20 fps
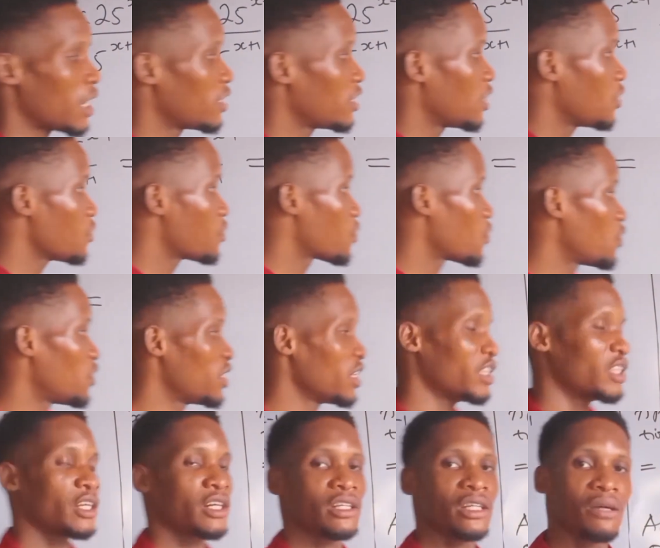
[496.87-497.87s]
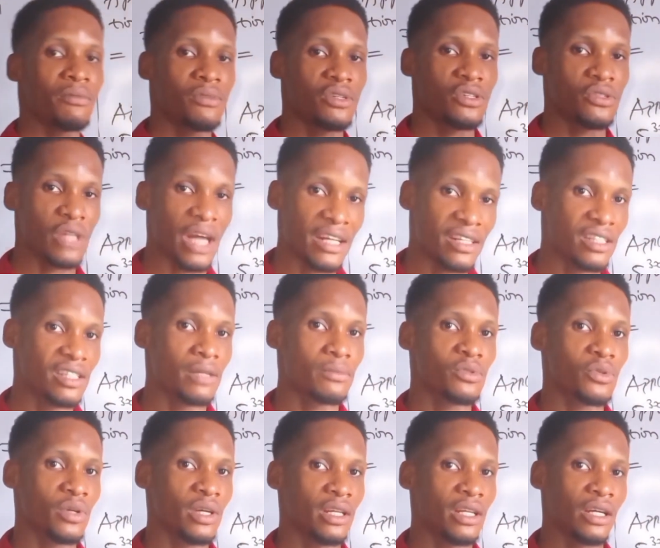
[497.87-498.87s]
and you're also owing 3, that means adding them
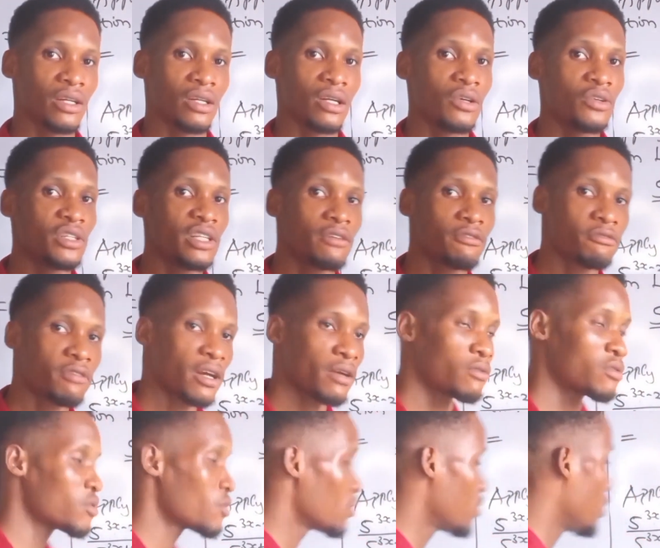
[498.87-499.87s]
together, you're owing 5. So